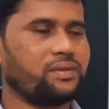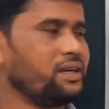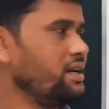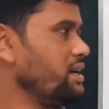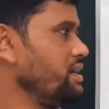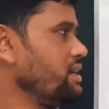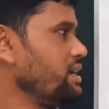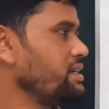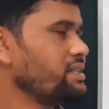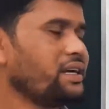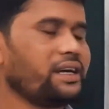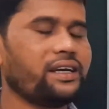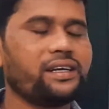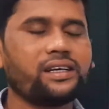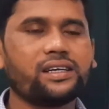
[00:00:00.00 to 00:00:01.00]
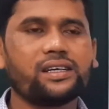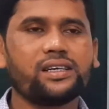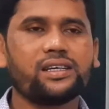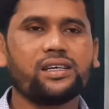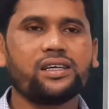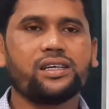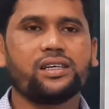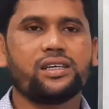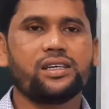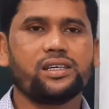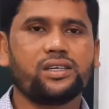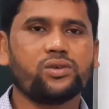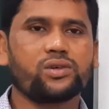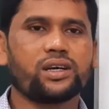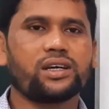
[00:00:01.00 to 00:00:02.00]
and at the end
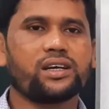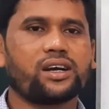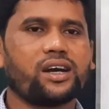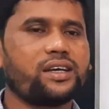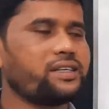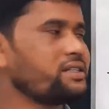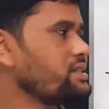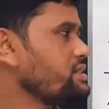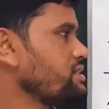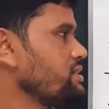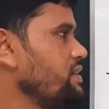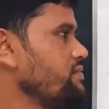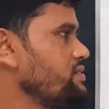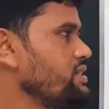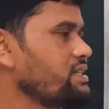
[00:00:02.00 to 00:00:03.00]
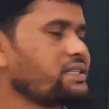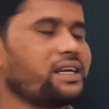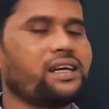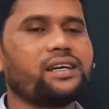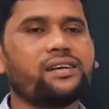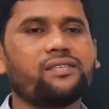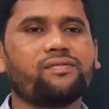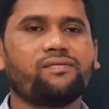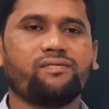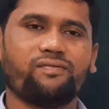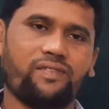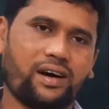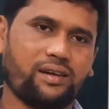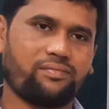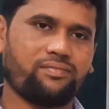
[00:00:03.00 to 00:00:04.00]
you can write subject and
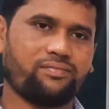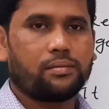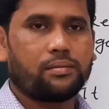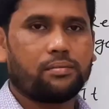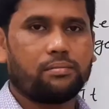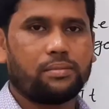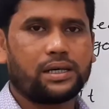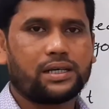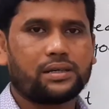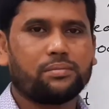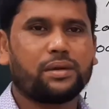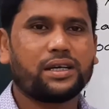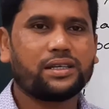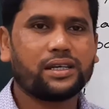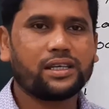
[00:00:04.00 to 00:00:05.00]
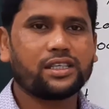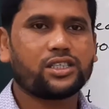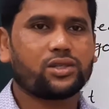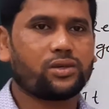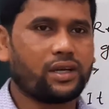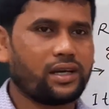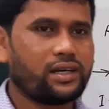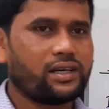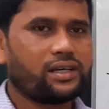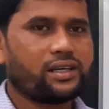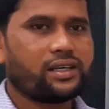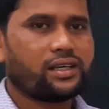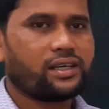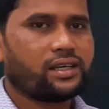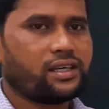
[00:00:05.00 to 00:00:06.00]
verb. But my dear student,
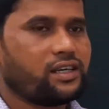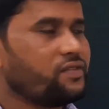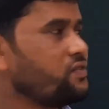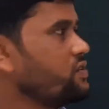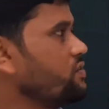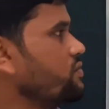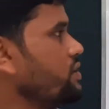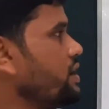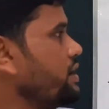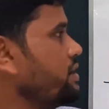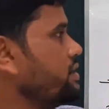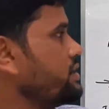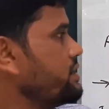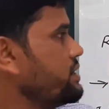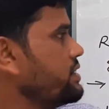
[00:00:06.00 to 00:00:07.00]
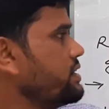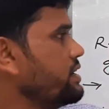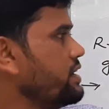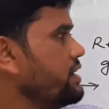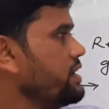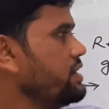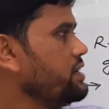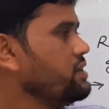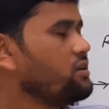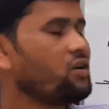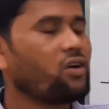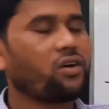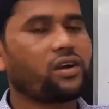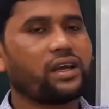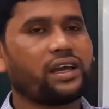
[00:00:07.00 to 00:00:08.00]
if you find a
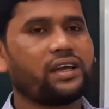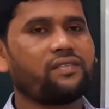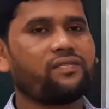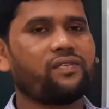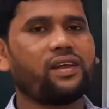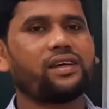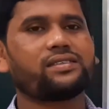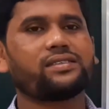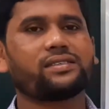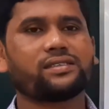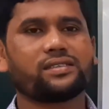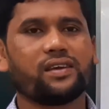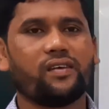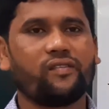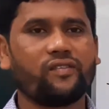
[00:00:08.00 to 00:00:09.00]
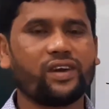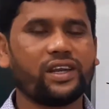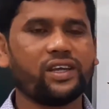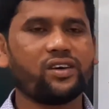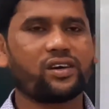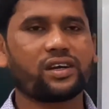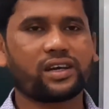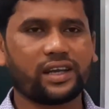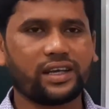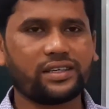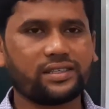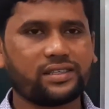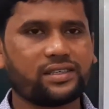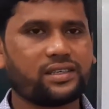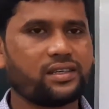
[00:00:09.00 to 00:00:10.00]
or an plus very or
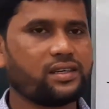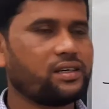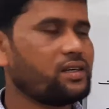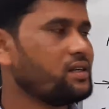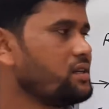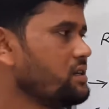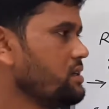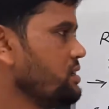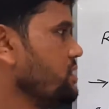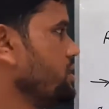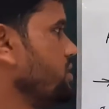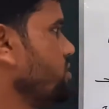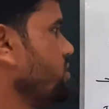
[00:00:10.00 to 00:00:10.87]
great, you